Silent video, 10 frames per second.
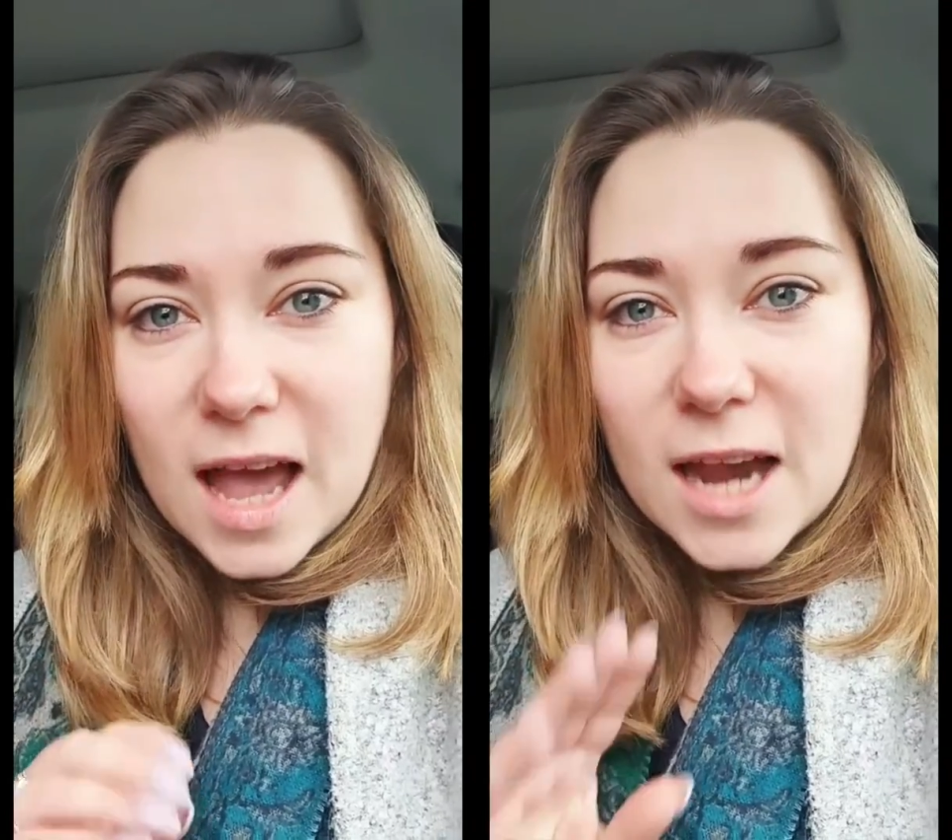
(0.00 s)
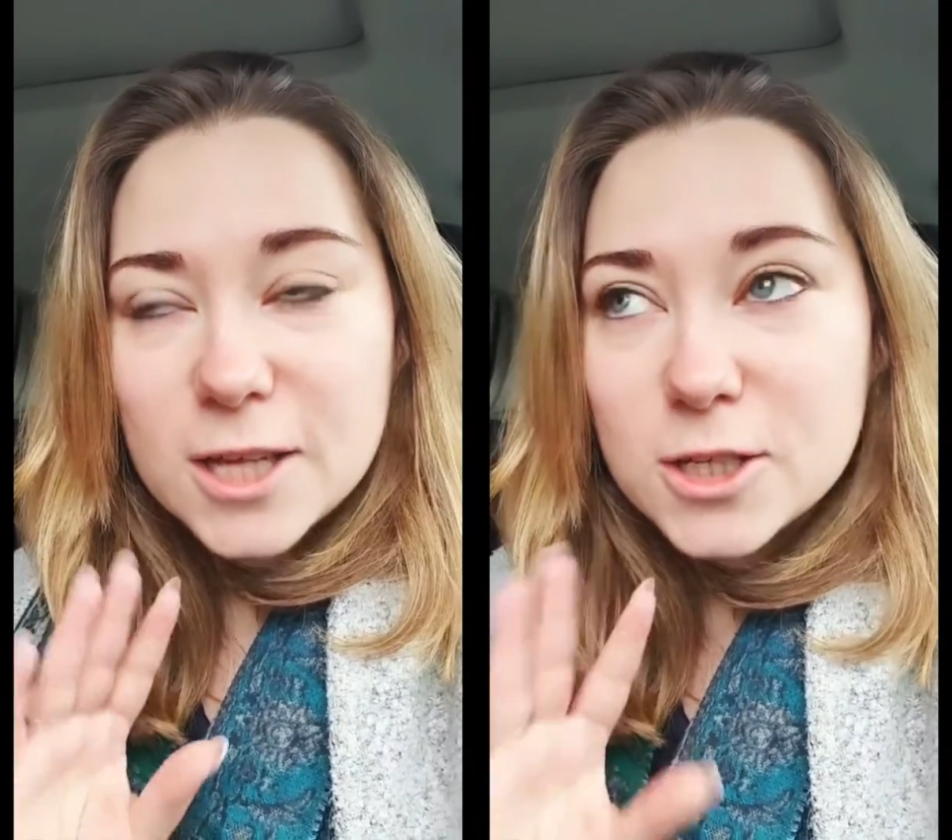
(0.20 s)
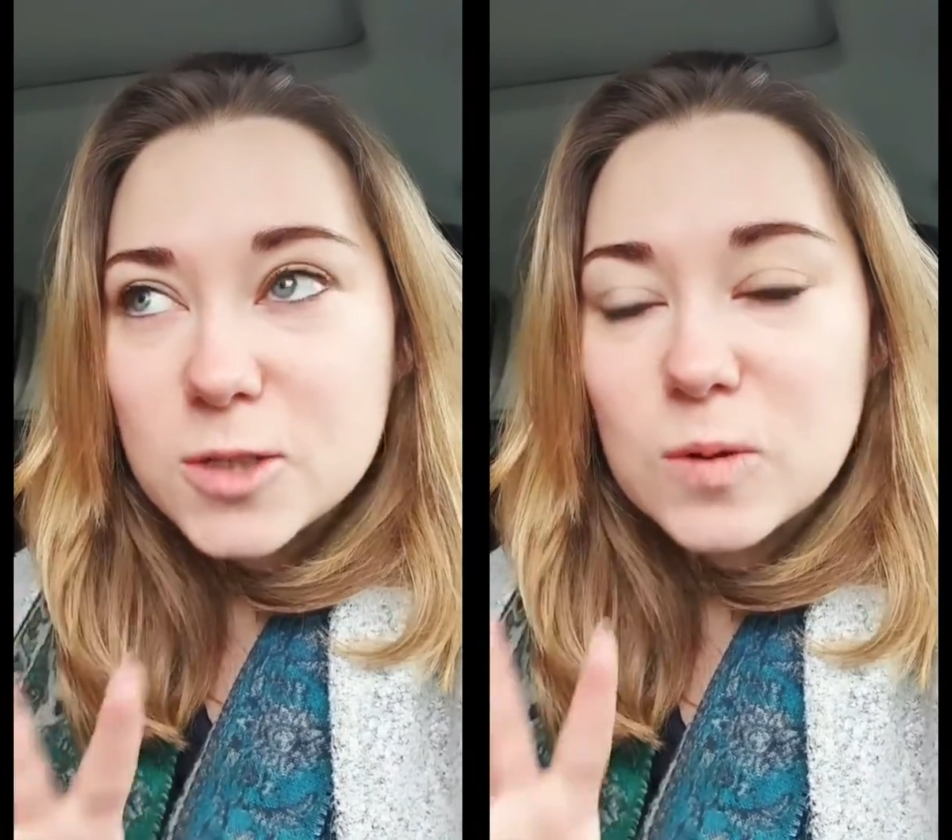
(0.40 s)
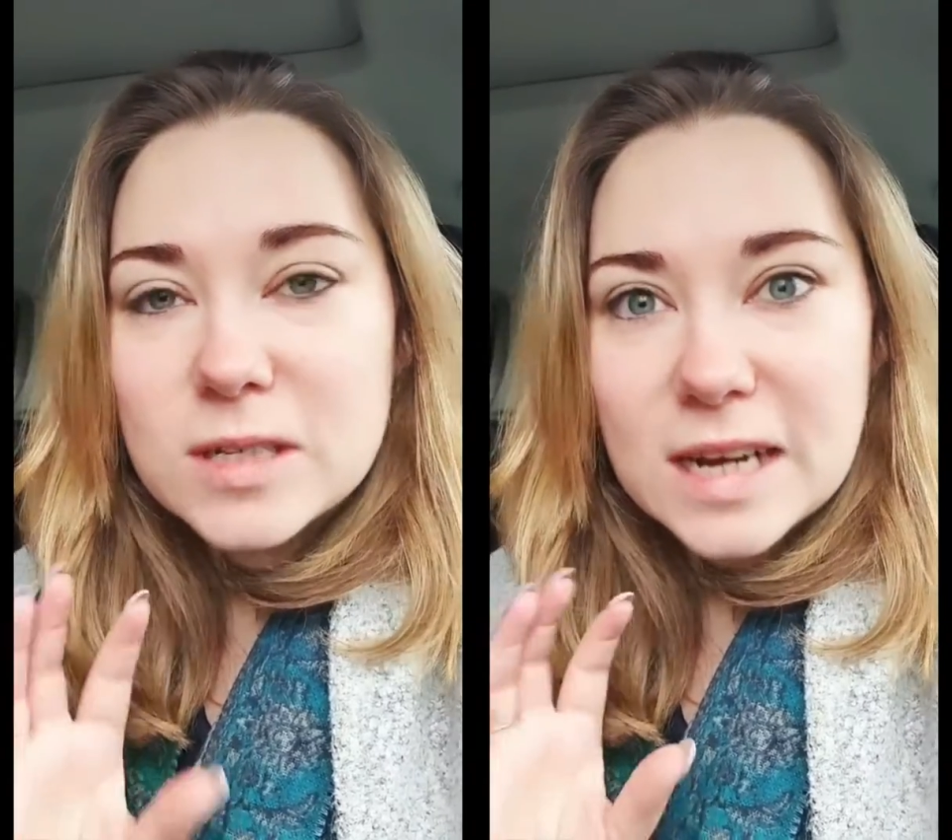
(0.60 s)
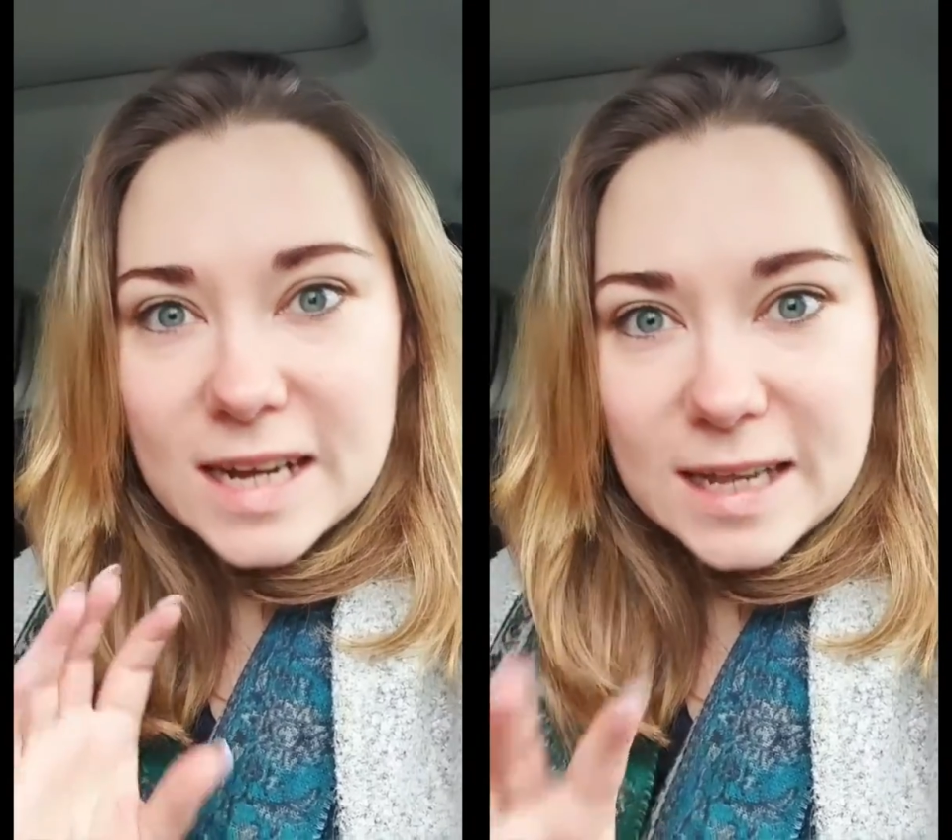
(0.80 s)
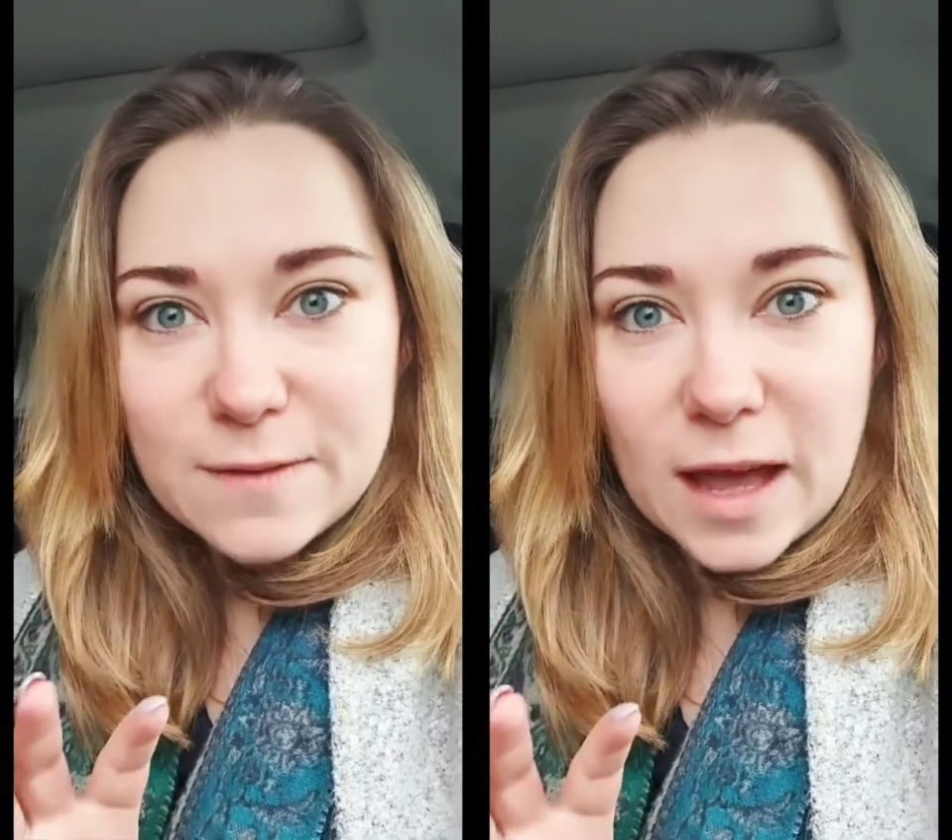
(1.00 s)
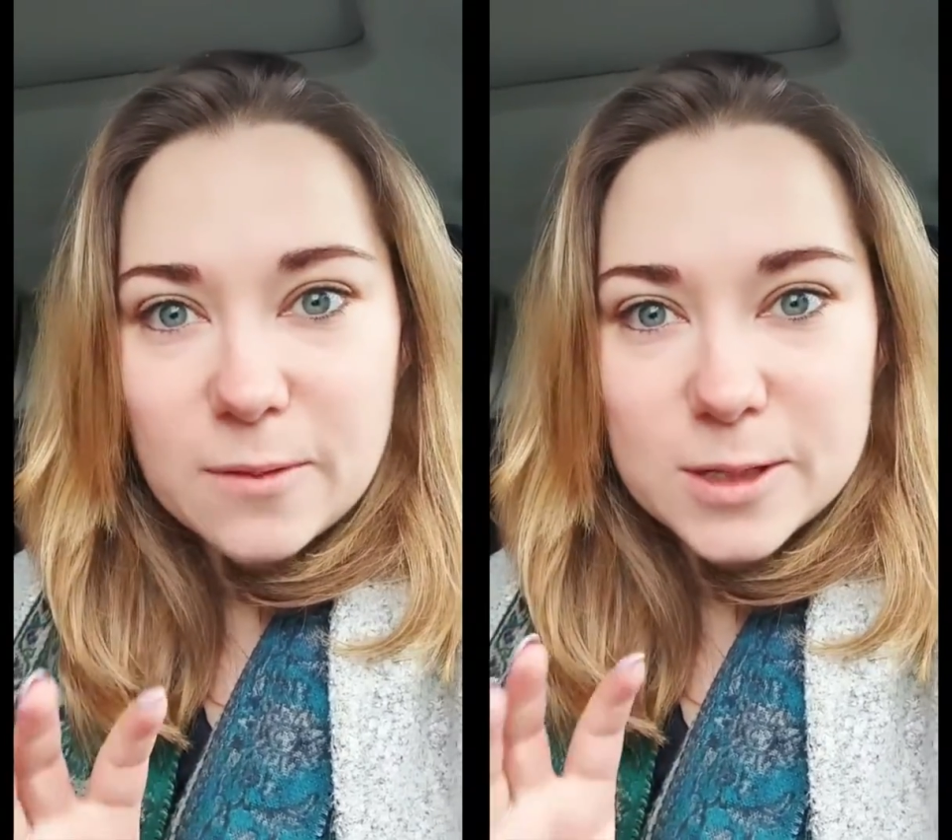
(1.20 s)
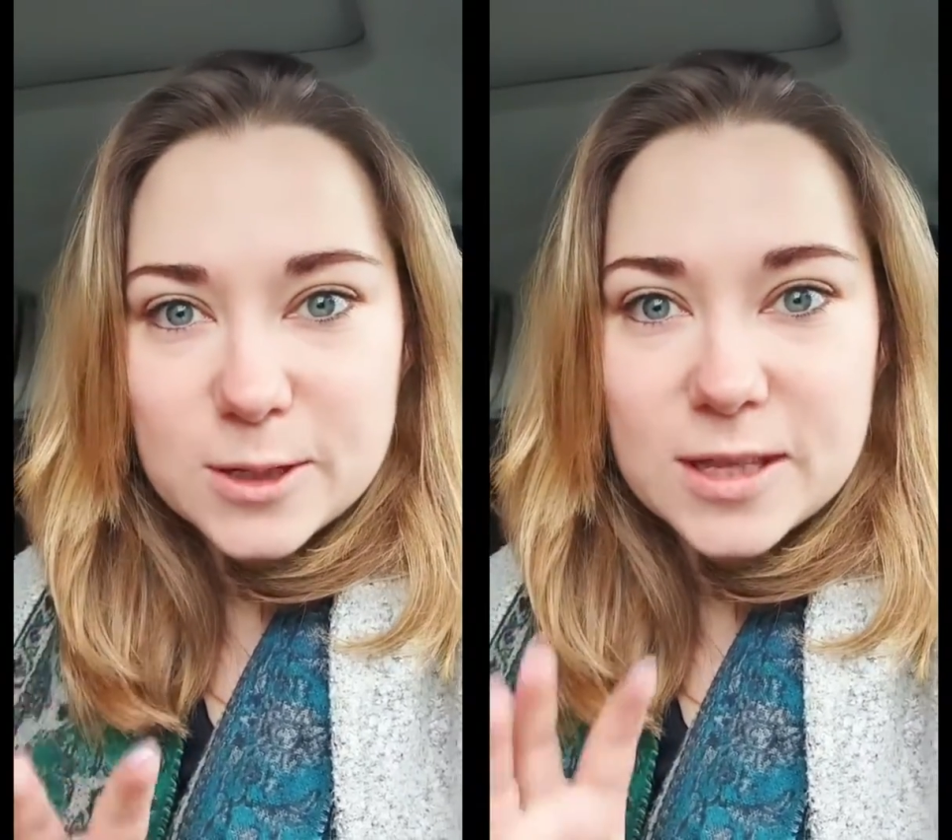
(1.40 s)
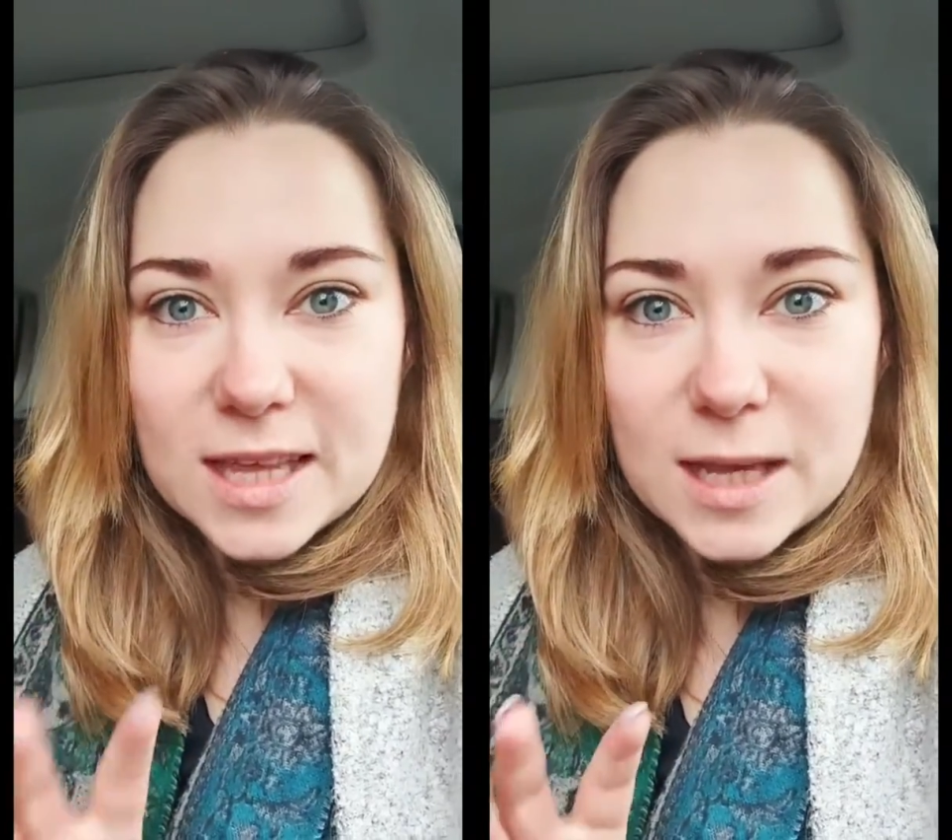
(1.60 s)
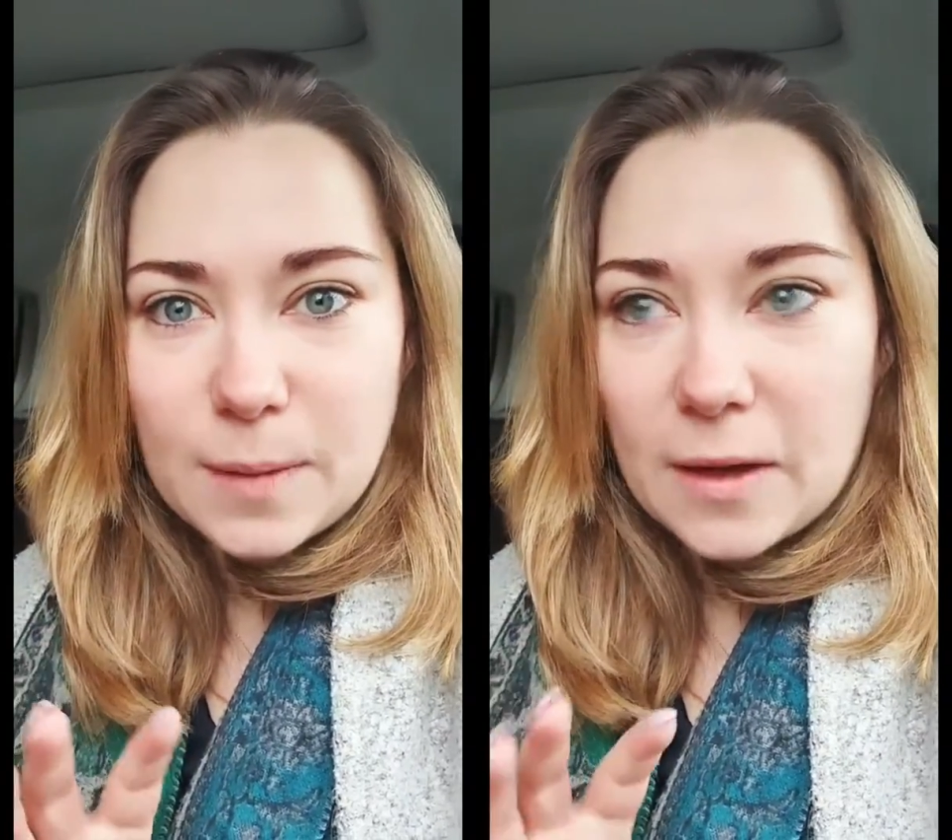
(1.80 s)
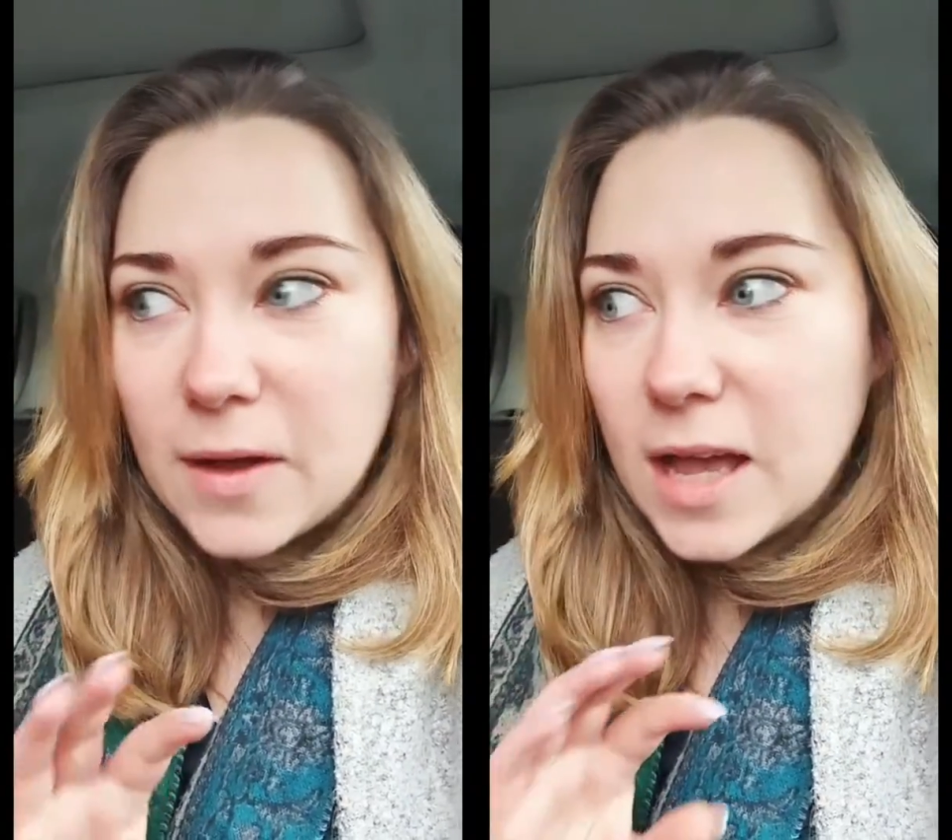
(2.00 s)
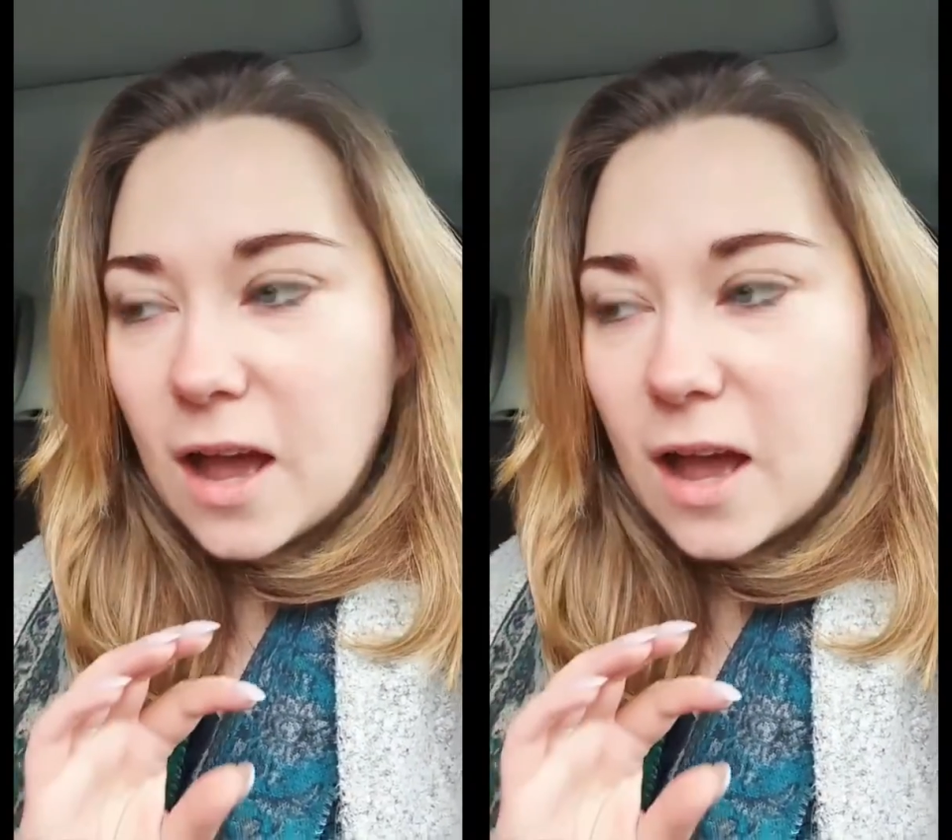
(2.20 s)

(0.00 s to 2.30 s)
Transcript: And I just want to leave that with you to think about.